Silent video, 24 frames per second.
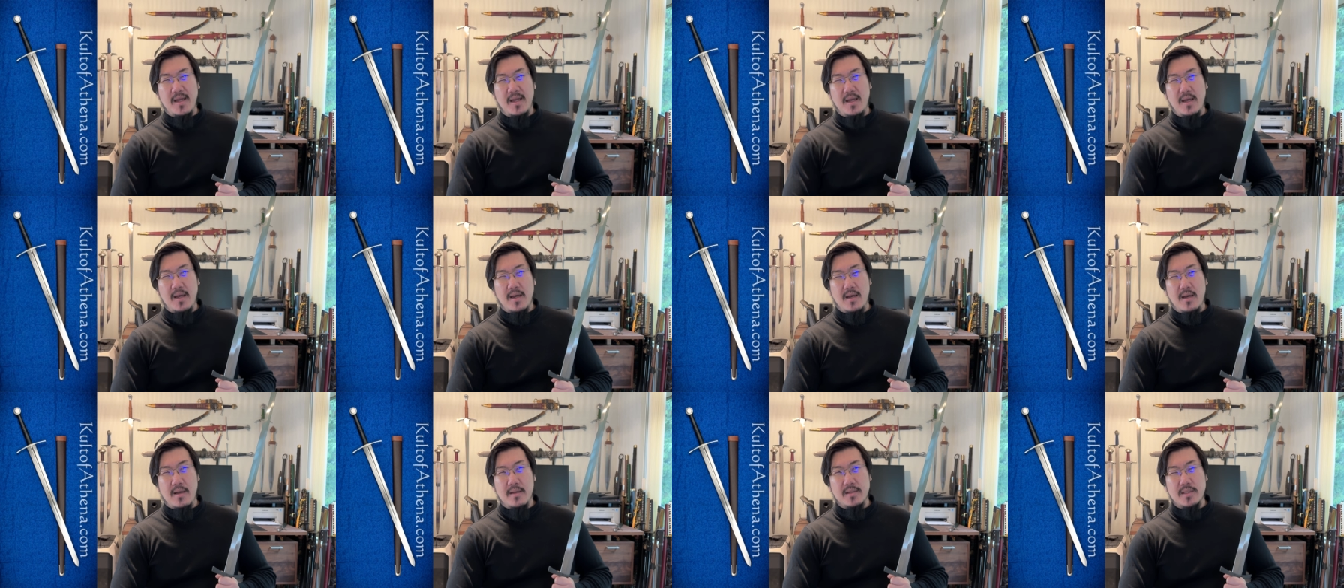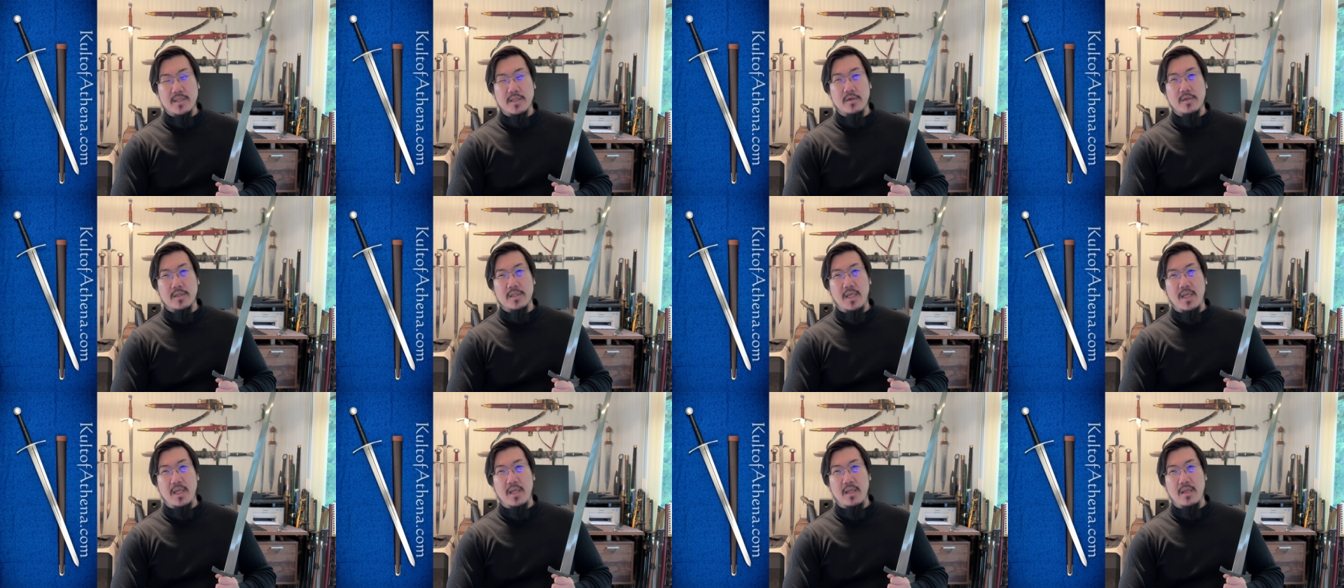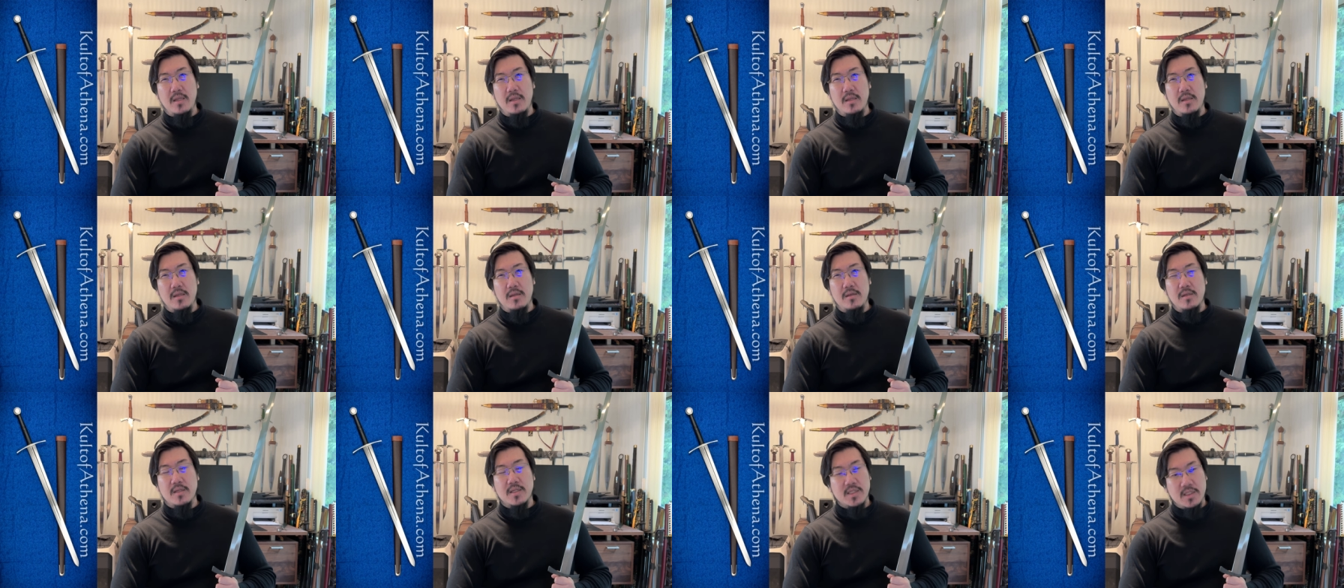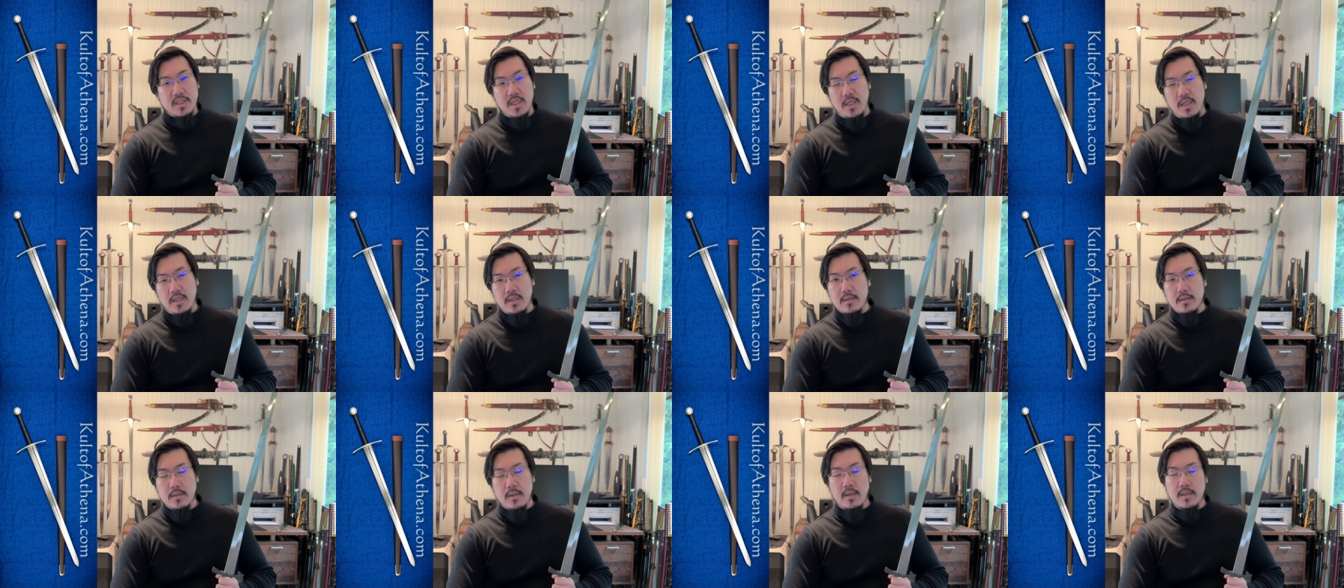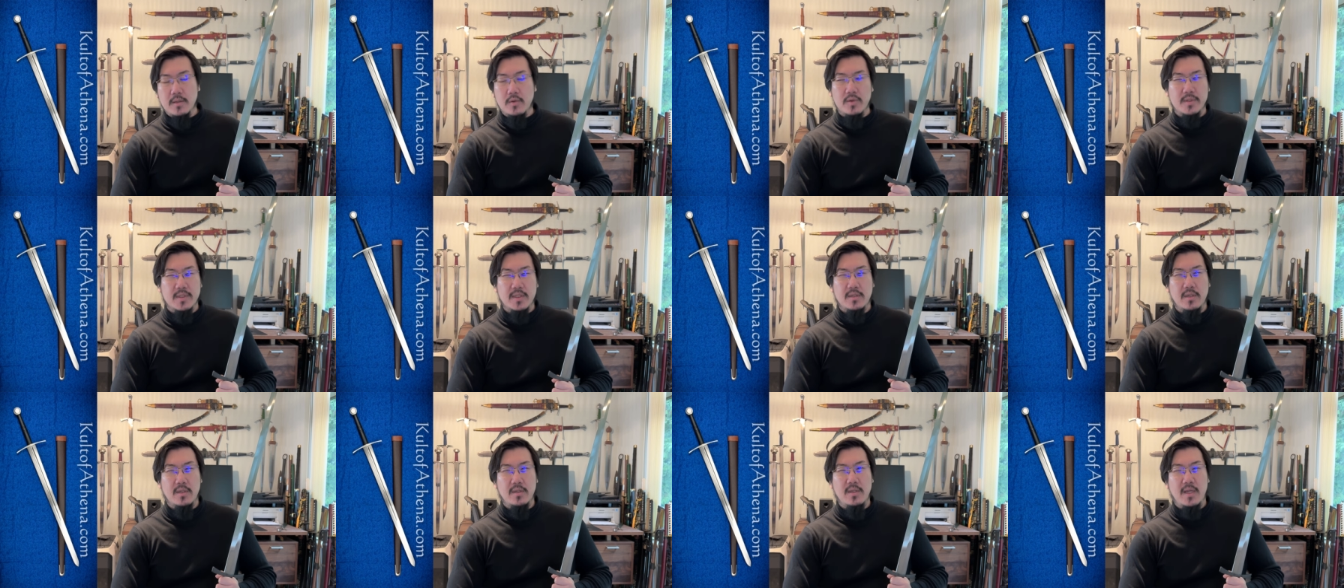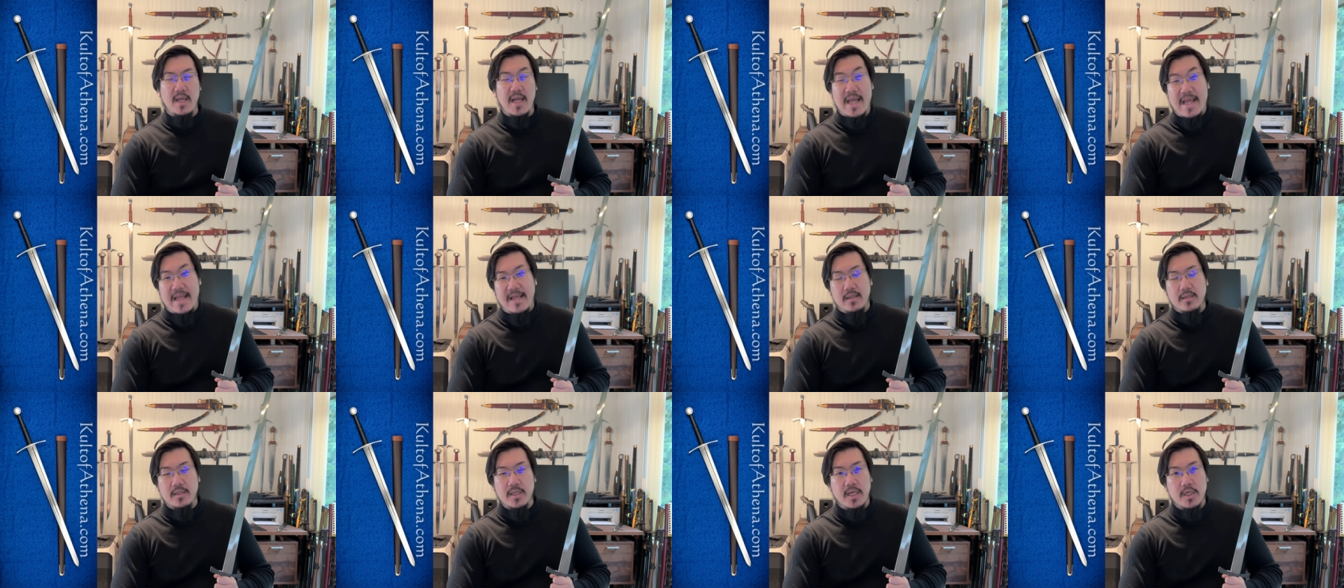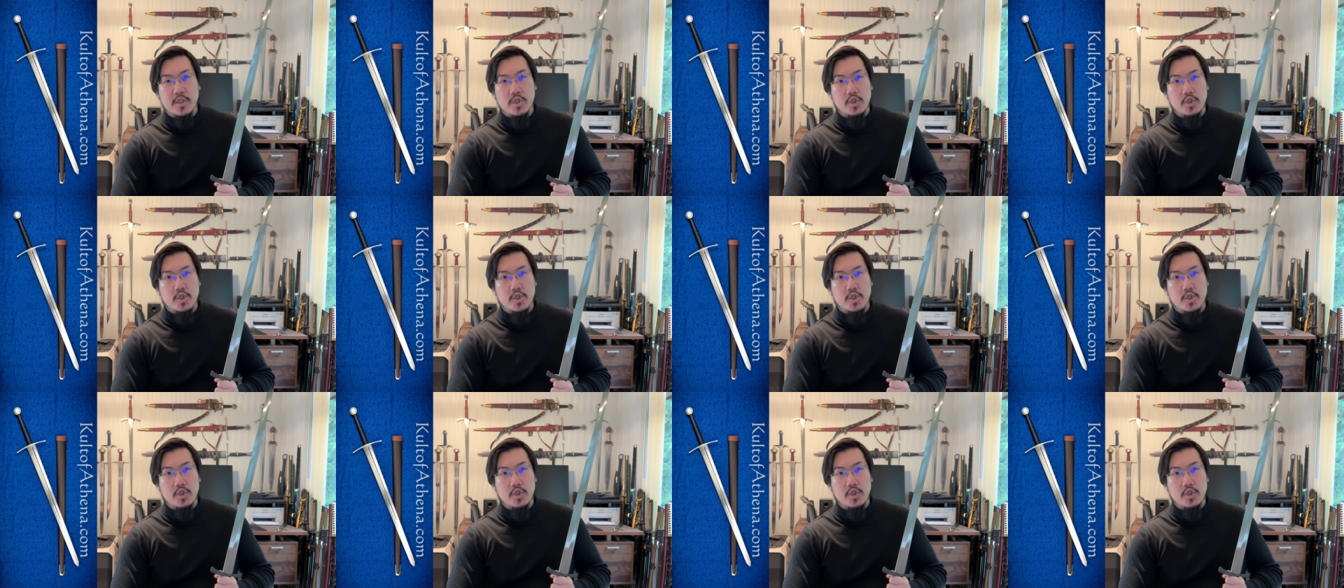uh, 13C or 13A,